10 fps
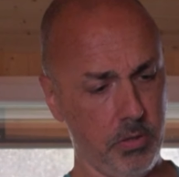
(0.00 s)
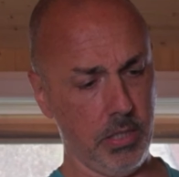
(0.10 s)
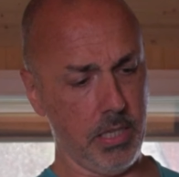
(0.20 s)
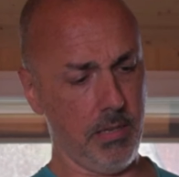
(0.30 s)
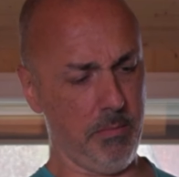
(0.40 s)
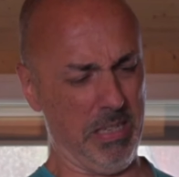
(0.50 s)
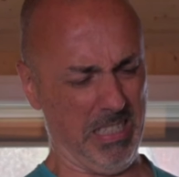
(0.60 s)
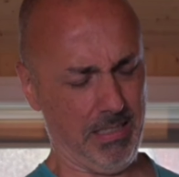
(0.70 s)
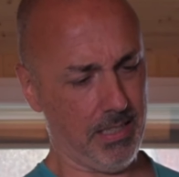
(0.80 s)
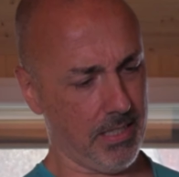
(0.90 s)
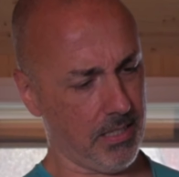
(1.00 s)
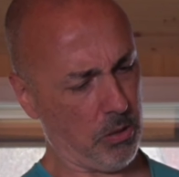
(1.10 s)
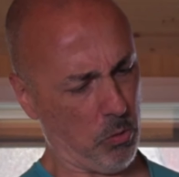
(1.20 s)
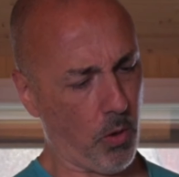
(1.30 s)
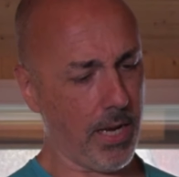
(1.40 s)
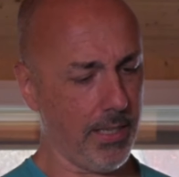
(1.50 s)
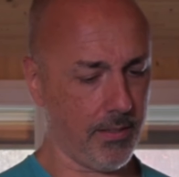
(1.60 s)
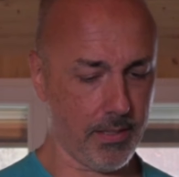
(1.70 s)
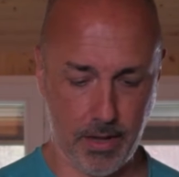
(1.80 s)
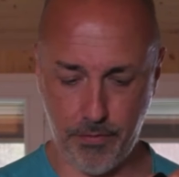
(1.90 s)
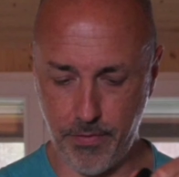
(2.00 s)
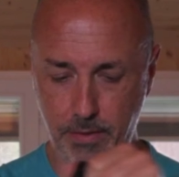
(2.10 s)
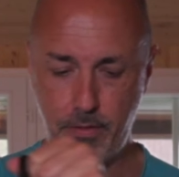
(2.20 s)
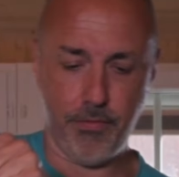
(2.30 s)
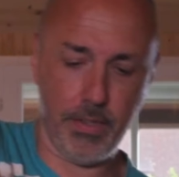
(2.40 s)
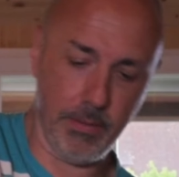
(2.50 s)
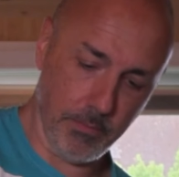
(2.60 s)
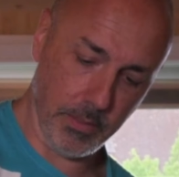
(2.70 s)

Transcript: I mean, it's quite tough, everything.